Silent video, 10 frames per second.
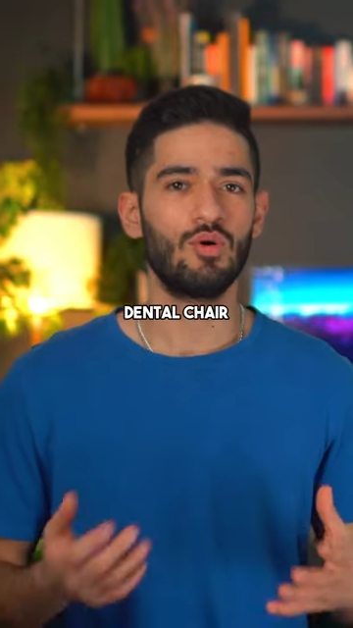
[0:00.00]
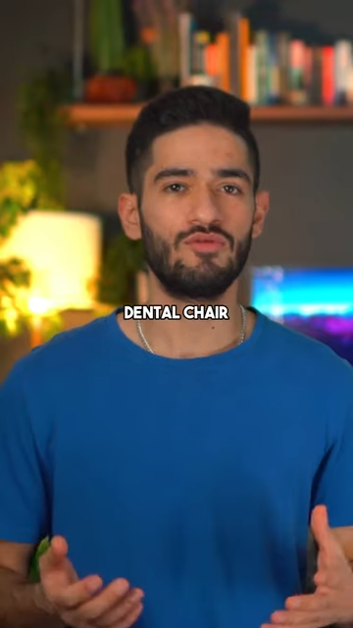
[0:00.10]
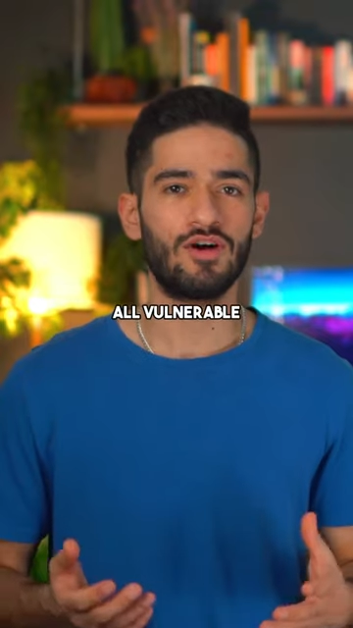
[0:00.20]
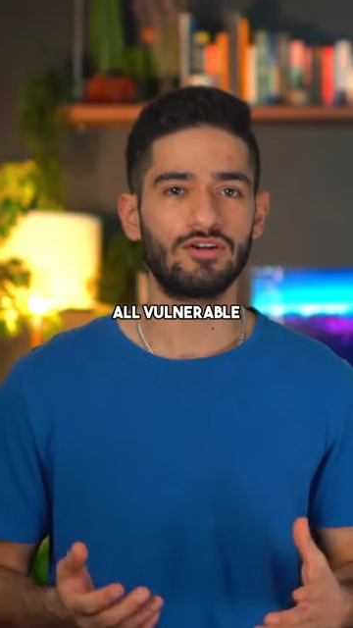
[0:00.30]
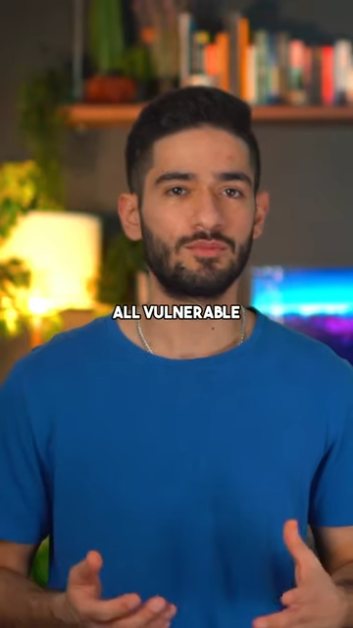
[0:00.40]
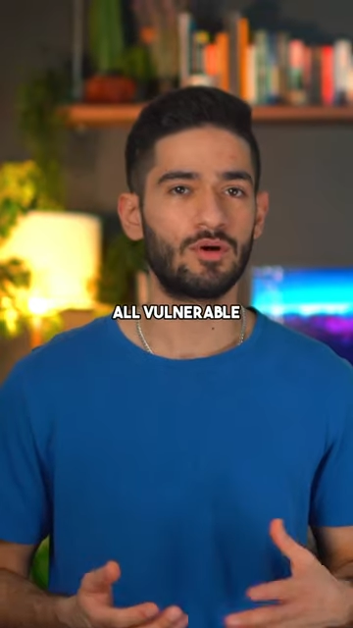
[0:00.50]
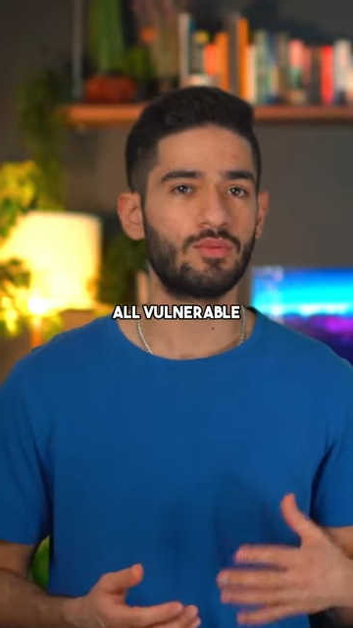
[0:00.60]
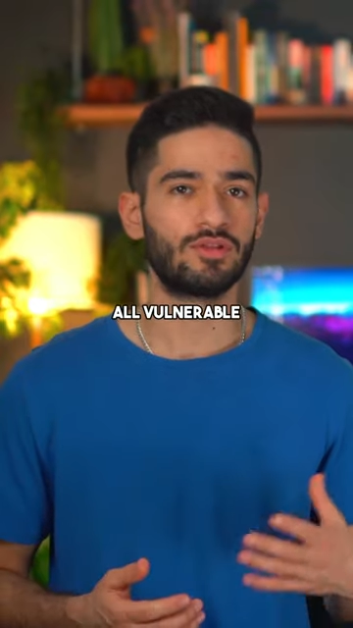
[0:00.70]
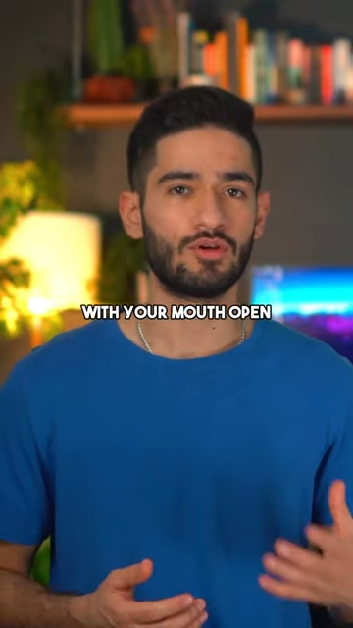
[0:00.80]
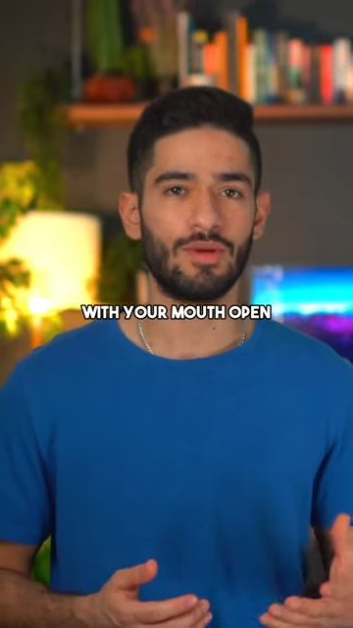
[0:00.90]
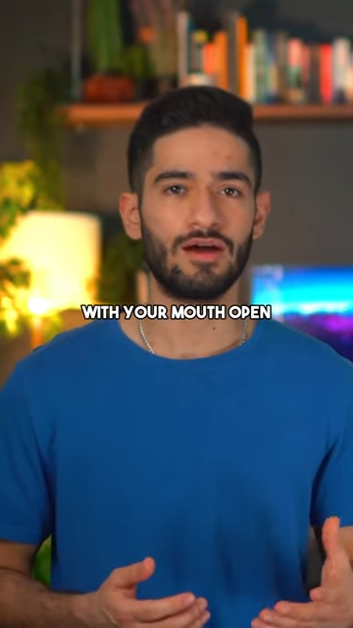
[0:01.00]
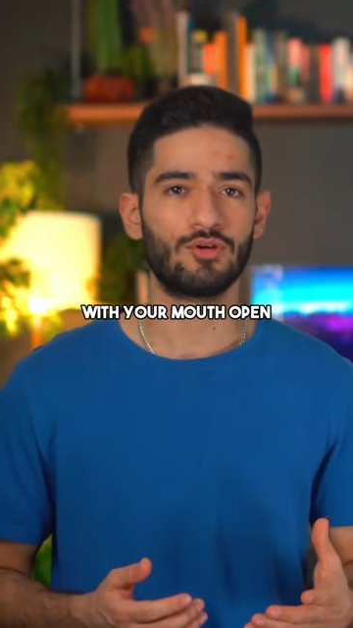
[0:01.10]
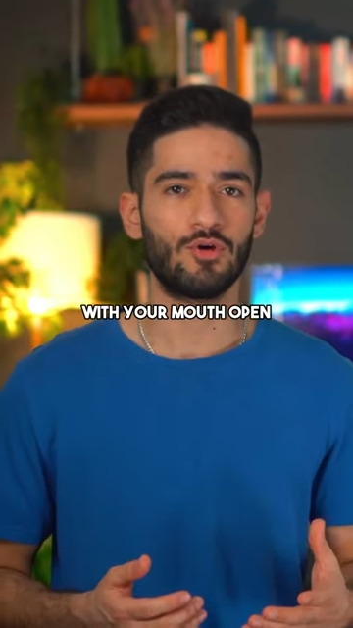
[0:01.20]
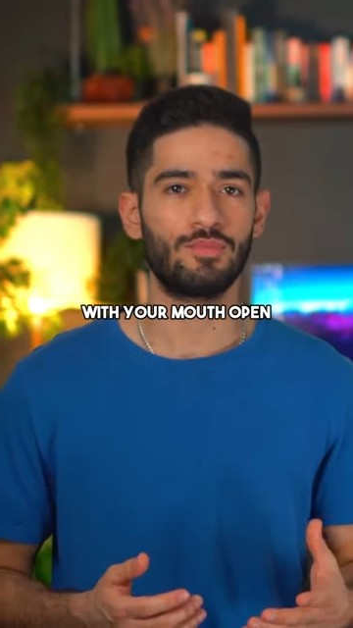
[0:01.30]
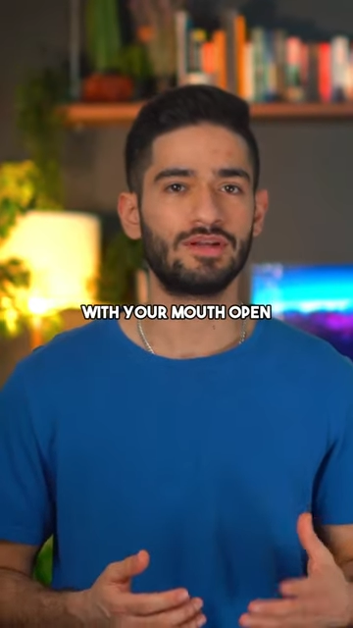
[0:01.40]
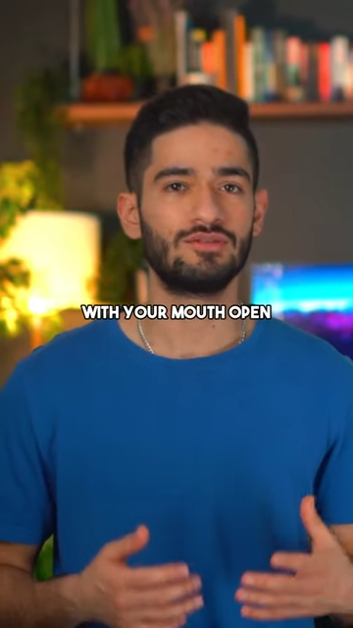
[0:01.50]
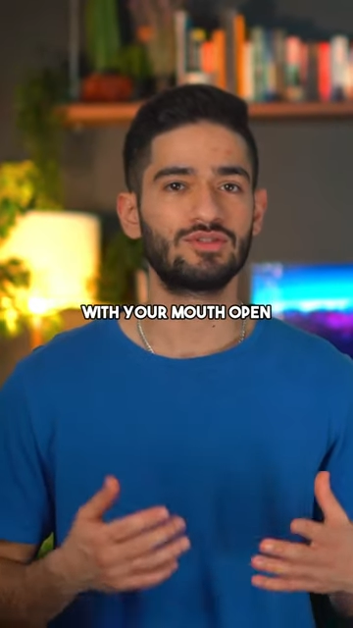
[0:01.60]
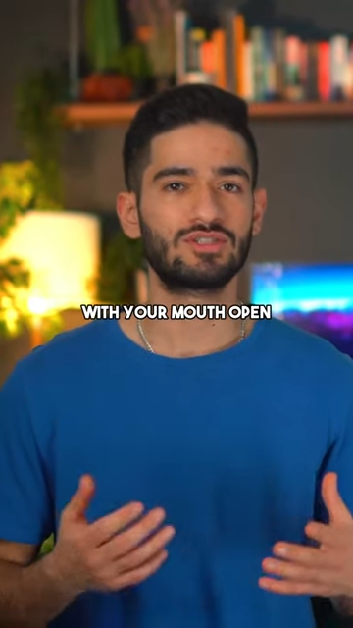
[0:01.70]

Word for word: all vulnerable with your mouth open,